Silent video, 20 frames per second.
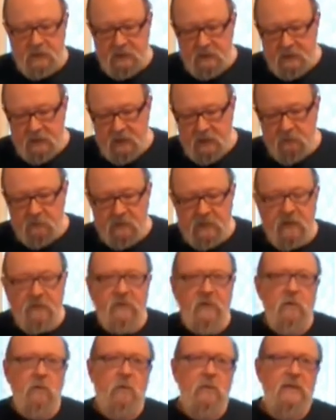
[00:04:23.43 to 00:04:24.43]
Now, if
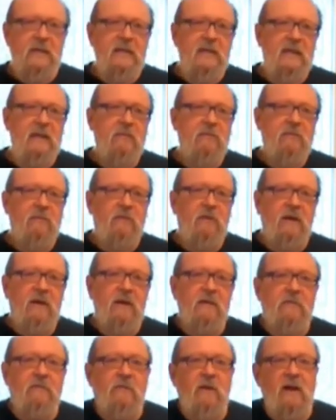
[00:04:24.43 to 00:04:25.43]
you only need
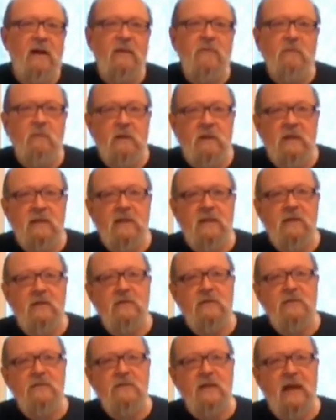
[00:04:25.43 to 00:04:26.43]
5
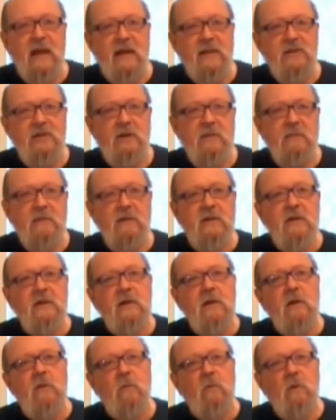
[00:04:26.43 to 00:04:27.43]
milliliters of ketchup,
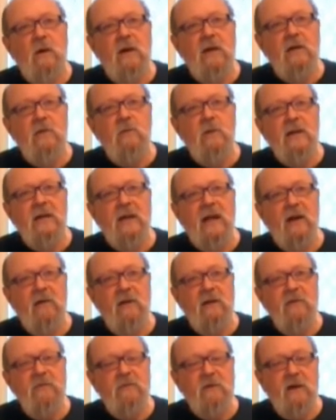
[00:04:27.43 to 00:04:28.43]
why are we
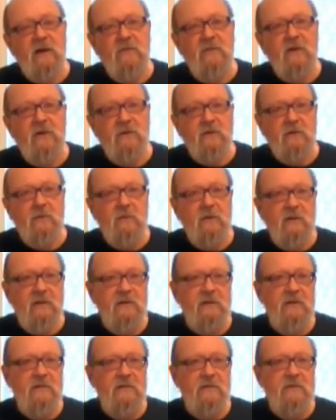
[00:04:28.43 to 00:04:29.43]
carrying 500
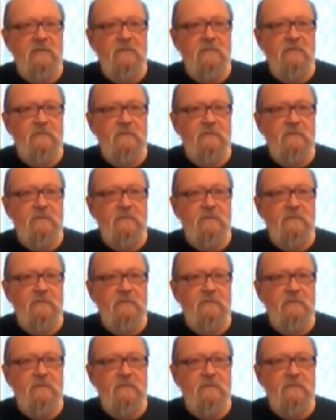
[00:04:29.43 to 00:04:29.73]
milliliters?